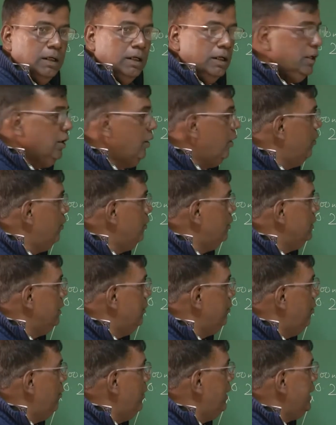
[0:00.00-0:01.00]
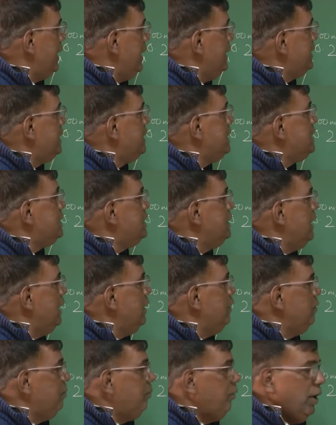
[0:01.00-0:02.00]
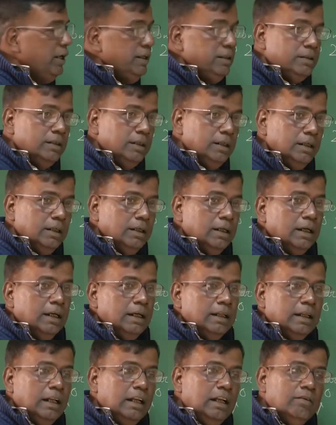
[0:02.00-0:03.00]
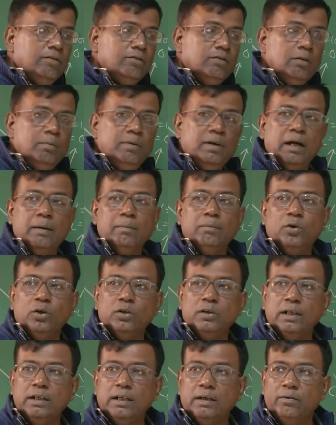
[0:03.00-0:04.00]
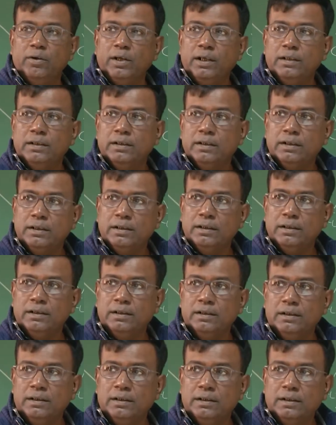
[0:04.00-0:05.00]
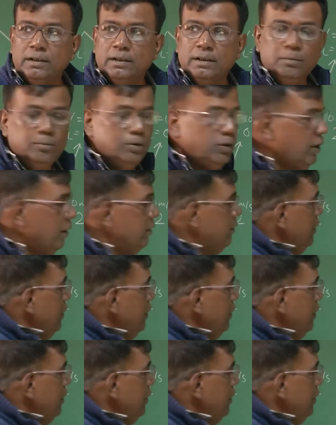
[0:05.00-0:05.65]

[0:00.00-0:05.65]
Now, the moment I increase CL to 0.3, the lift will become more than the weight, because